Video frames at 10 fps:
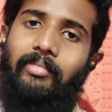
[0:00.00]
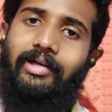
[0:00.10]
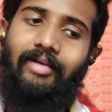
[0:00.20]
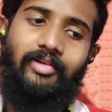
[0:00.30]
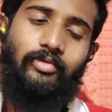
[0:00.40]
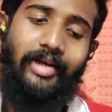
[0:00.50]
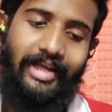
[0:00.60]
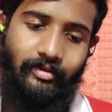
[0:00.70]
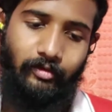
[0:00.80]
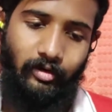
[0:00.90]
but I was
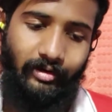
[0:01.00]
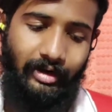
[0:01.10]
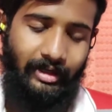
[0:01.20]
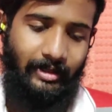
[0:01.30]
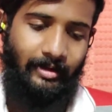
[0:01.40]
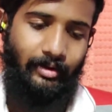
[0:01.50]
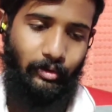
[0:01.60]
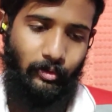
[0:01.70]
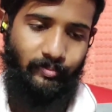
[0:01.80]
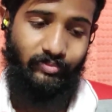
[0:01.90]
waiting for
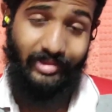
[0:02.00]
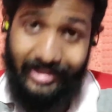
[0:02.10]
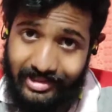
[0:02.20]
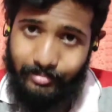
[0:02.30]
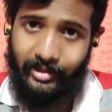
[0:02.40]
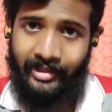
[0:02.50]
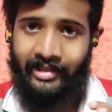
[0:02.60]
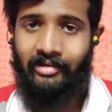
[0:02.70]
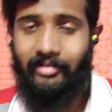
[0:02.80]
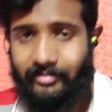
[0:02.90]
this
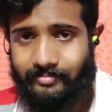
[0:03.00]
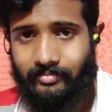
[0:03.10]
particular